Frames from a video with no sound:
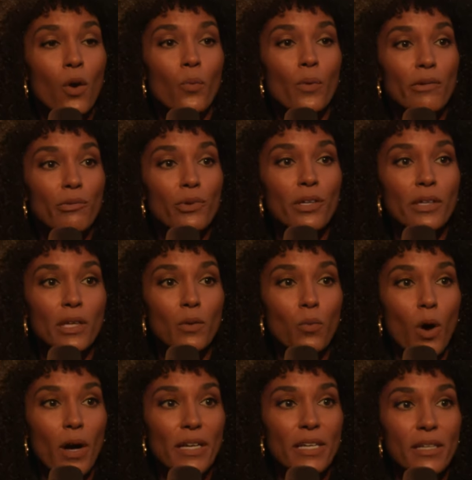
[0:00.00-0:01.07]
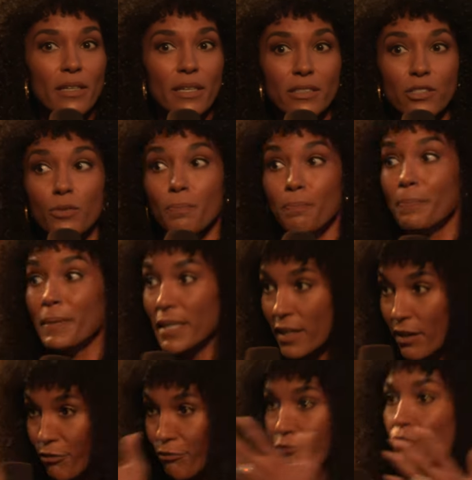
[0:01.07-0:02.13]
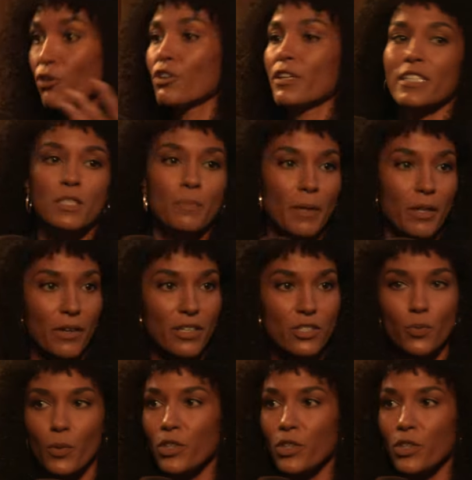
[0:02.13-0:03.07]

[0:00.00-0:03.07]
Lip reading: We really wanted it to be a full experience.